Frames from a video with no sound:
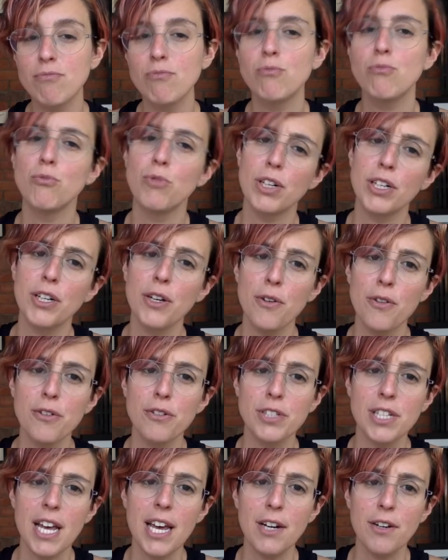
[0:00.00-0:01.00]
where the other
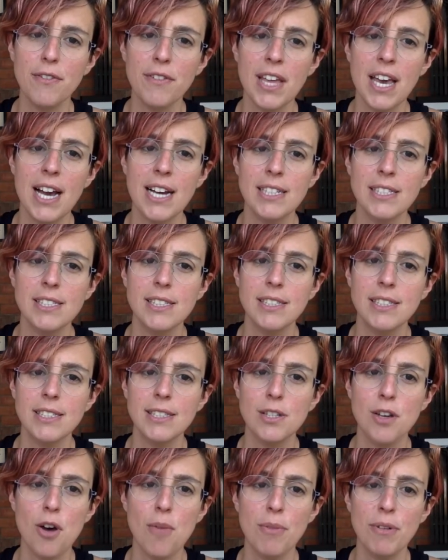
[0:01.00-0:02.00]
side of the accent is
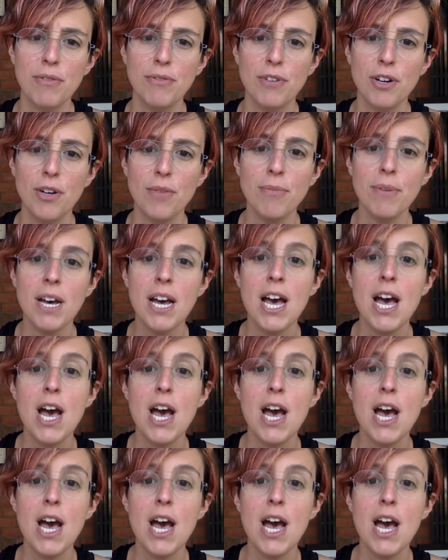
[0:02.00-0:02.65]
coming from,